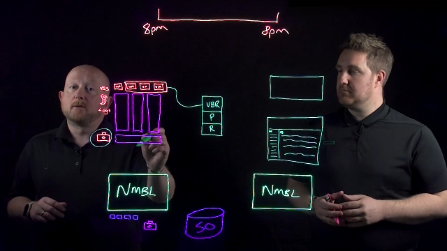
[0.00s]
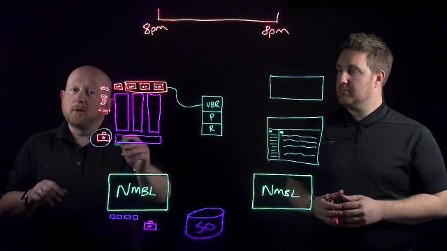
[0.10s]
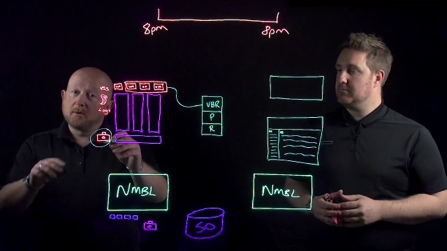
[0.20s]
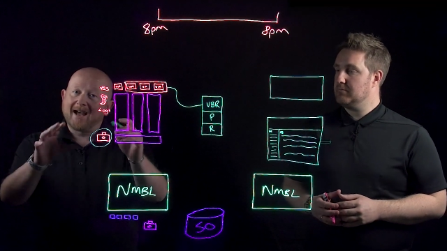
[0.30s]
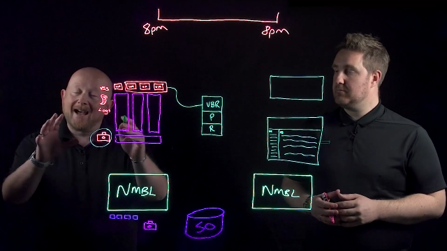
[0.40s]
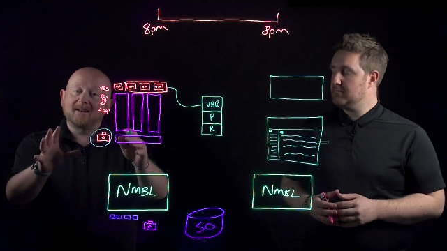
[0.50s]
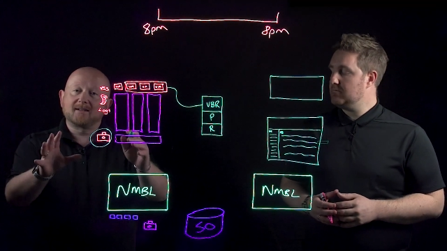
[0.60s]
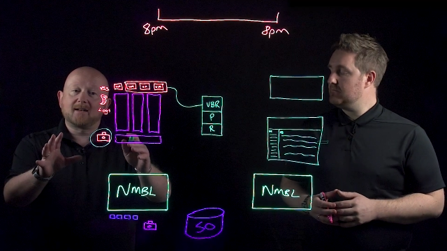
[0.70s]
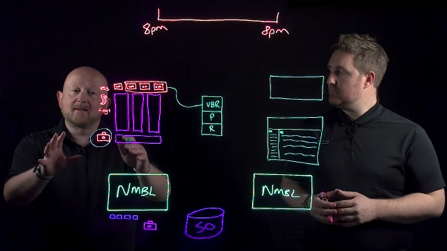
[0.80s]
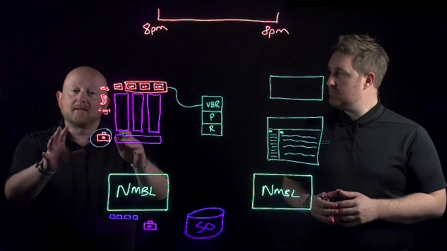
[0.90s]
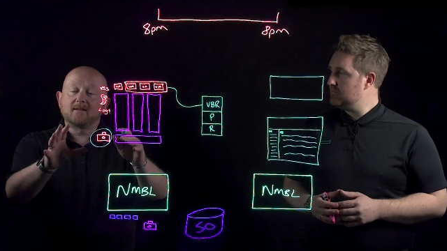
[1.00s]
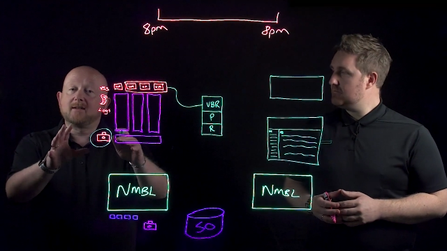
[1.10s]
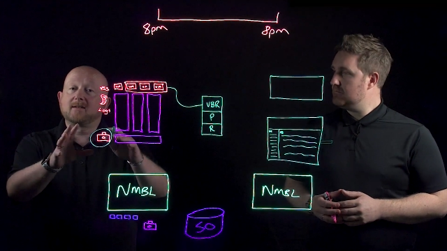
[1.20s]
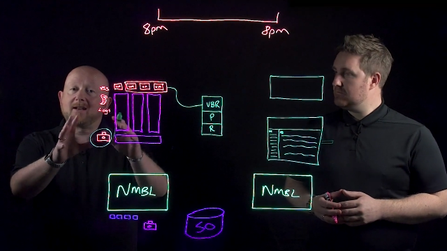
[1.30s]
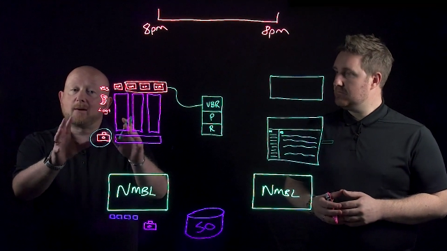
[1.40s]
Speaker 1: We would access the
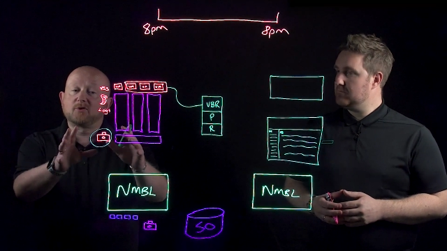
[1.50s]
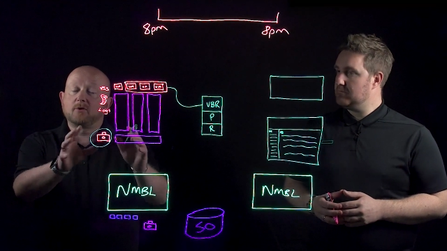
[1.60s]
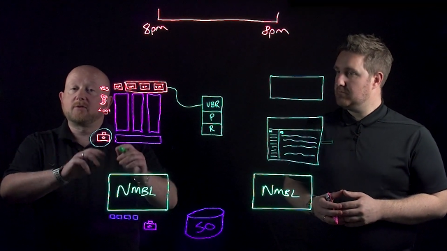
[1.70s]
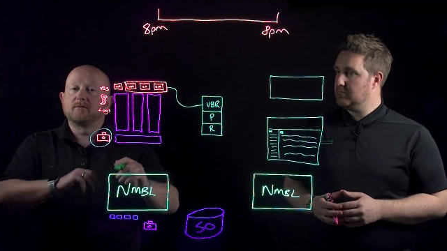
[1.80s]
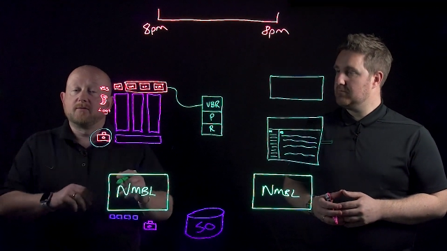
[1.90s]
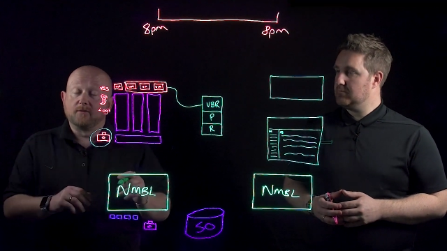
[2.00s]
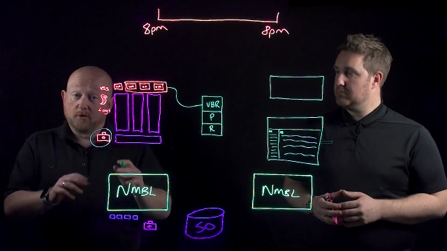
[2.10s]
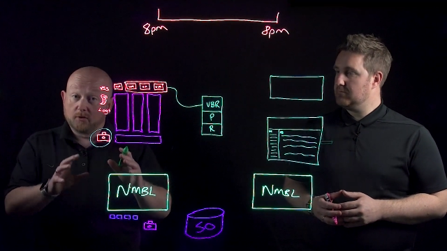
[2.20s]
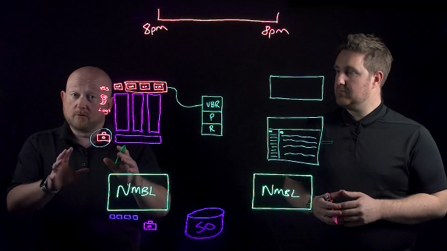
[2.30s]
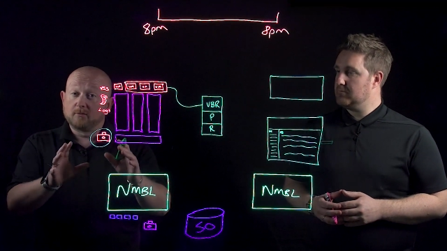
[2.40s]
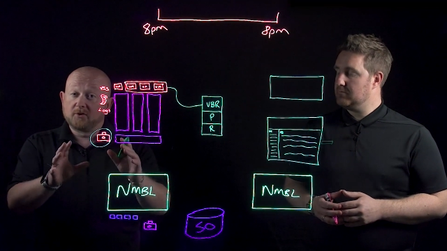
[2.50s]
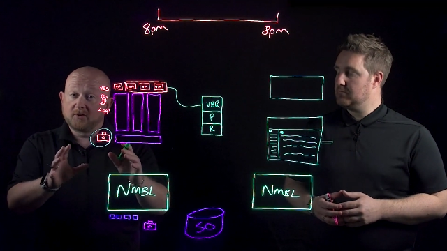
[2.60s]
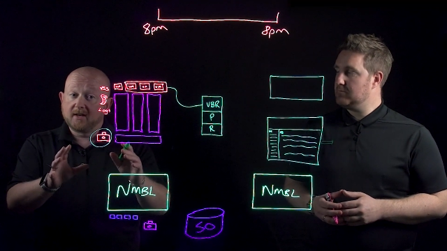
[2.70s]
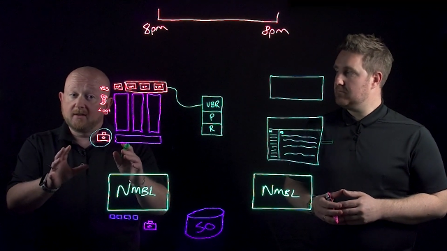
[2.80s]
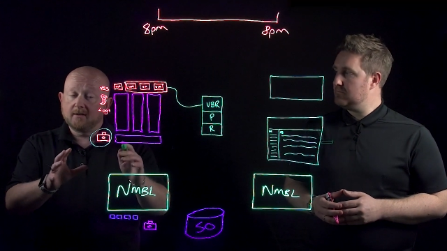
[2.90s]
snapshot virtual
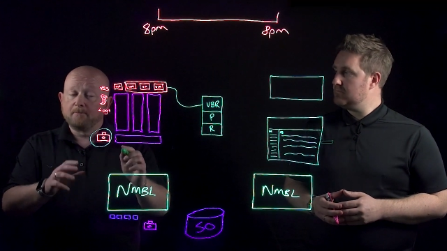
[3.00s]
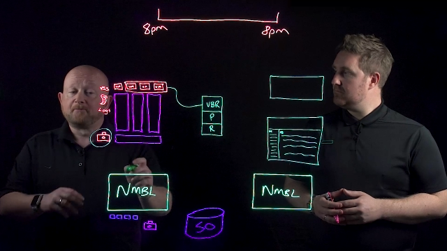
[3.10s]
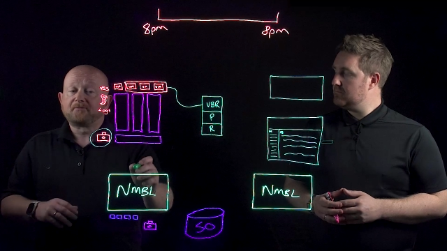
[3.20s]
machines.